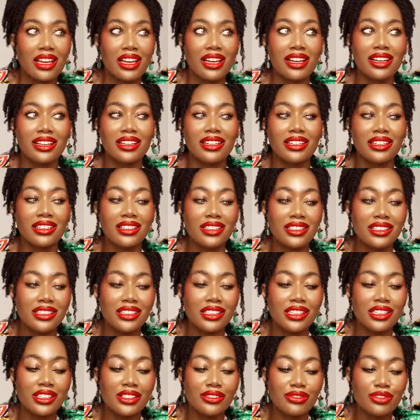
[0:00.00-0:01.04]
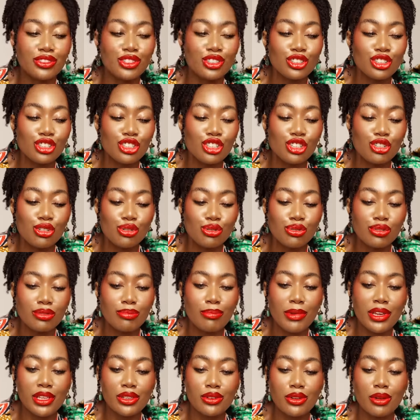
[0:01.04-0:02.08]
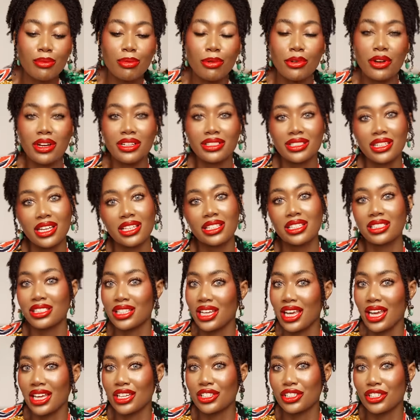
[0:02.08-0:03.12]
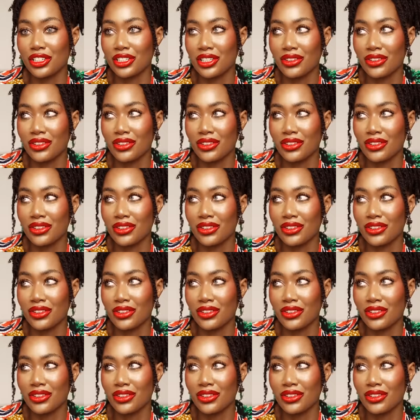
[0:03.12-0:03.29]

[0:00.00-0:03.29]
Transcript: I even use benzoyl peroxide on occasion,